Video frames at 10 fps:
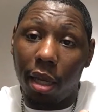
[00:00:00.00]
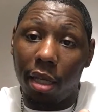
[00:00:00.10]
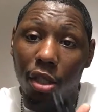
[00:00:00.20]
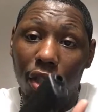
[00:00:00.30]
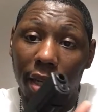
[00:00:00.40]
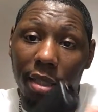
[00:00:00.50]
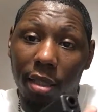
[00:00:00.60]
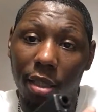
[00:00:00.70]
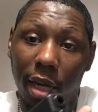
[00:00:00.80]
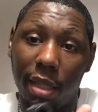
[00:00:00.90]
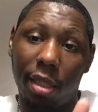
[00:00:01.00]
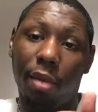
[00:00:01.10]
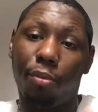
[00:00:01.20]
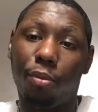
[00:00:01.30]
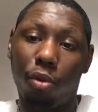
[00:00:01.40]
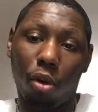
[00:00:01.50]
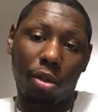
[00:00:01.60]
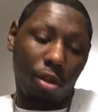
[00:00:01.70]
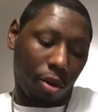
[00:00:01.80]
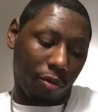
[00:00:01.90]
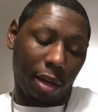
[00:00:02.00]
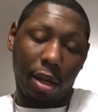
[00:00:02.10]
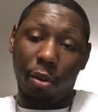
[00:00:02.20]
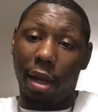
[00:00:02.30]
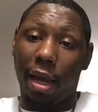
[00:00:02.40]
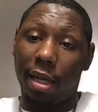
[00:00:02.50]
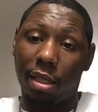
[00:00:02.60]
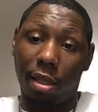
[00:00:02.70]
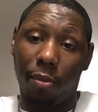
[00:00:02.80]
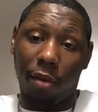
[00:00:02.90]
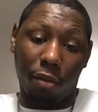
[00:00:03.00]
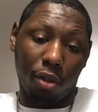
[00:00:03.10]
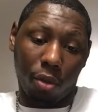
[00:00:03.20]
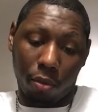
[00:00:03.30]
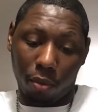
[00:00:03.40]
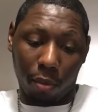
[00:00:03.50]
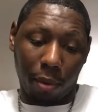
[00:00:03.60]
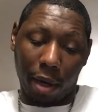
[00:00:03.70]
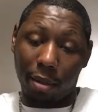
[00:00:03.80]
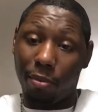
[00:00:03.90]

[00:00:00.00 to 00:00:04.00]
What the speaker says: and chest shots, and of course, right here with the X's, I'm not even sure what body,